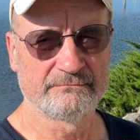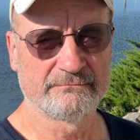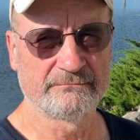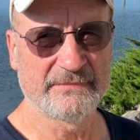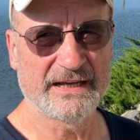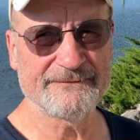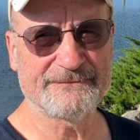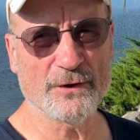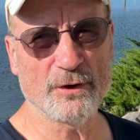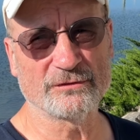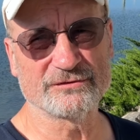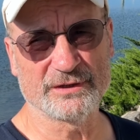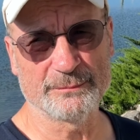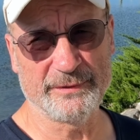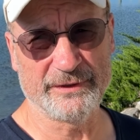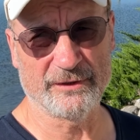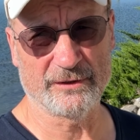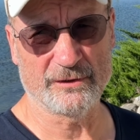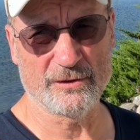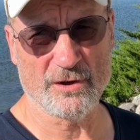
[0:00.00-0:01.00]
Hey folks, I'm
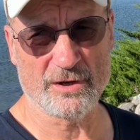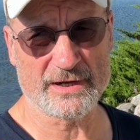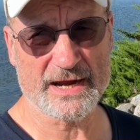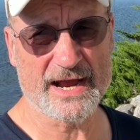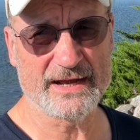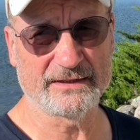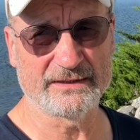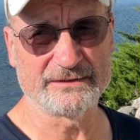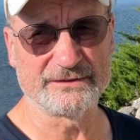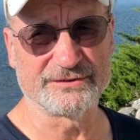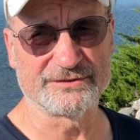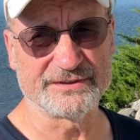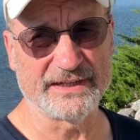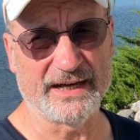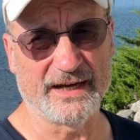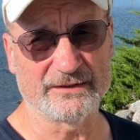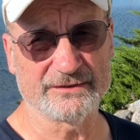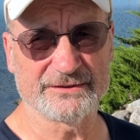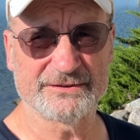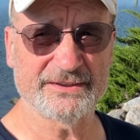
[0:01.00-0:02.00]
here at Long Island
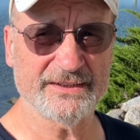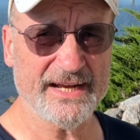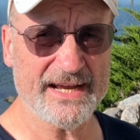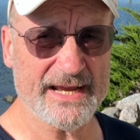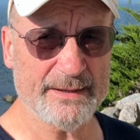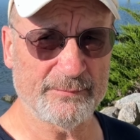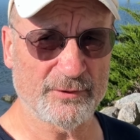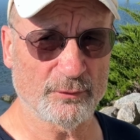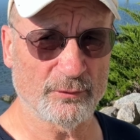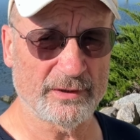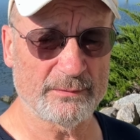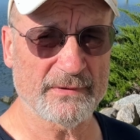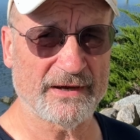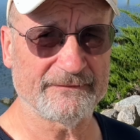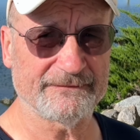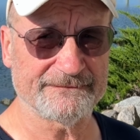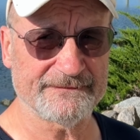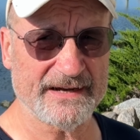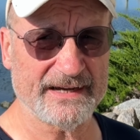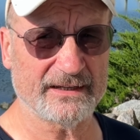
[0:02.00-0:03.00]
Sound, and today I'm doing my
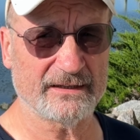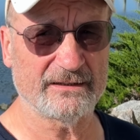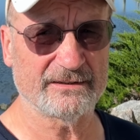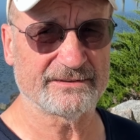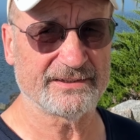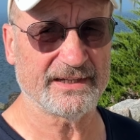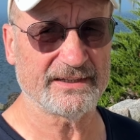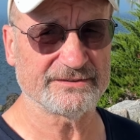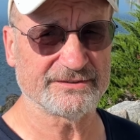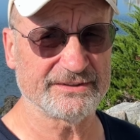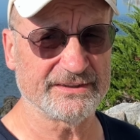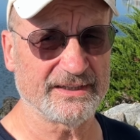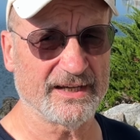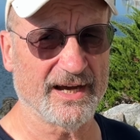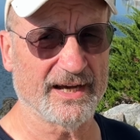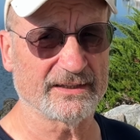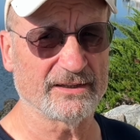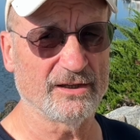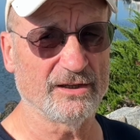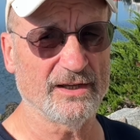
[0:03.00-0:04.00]
final testing
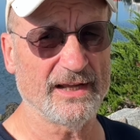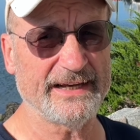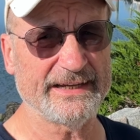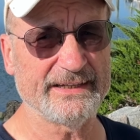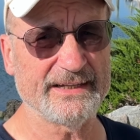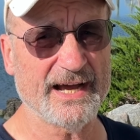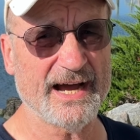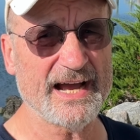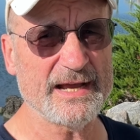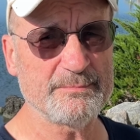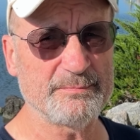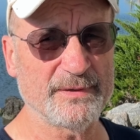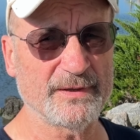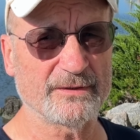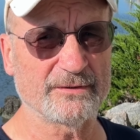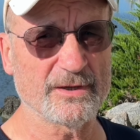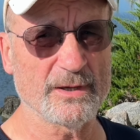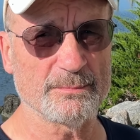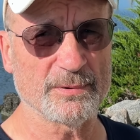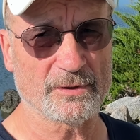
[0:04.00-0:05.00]
on a light I
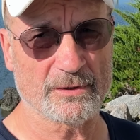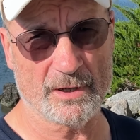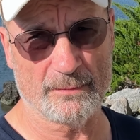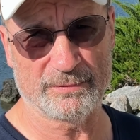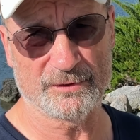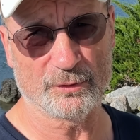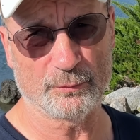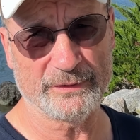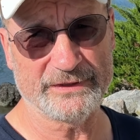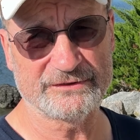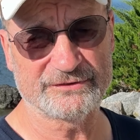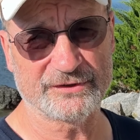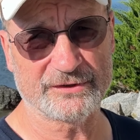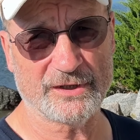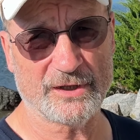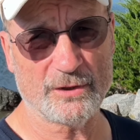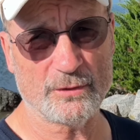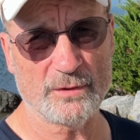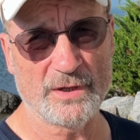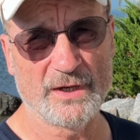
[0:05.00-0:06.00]
picked up a couple of weeks
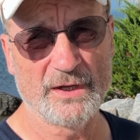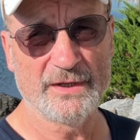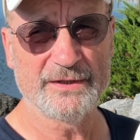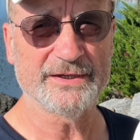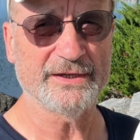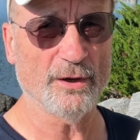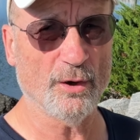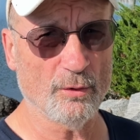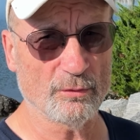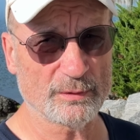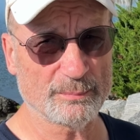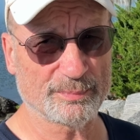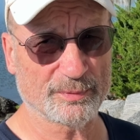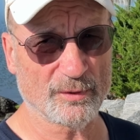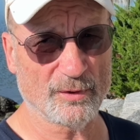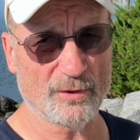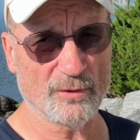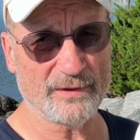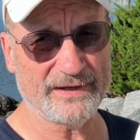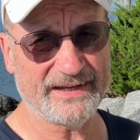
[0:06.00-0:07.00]
ago, the
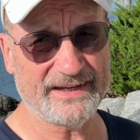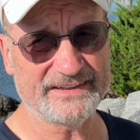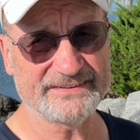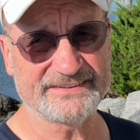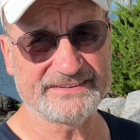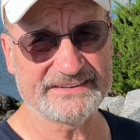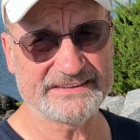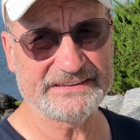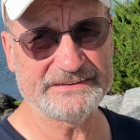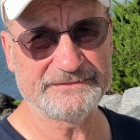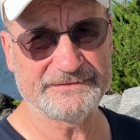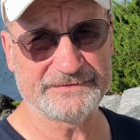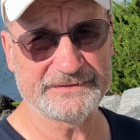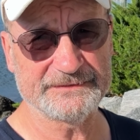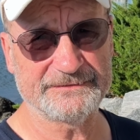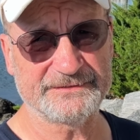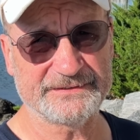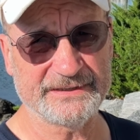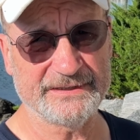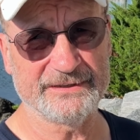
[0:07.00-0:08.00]
ODEPRO
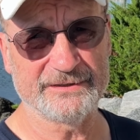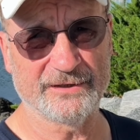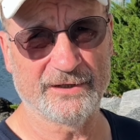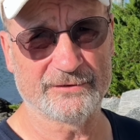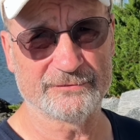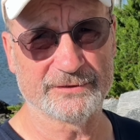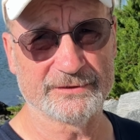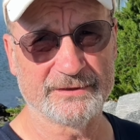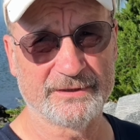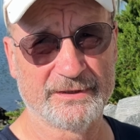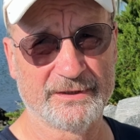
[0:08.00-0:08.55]
SD1500.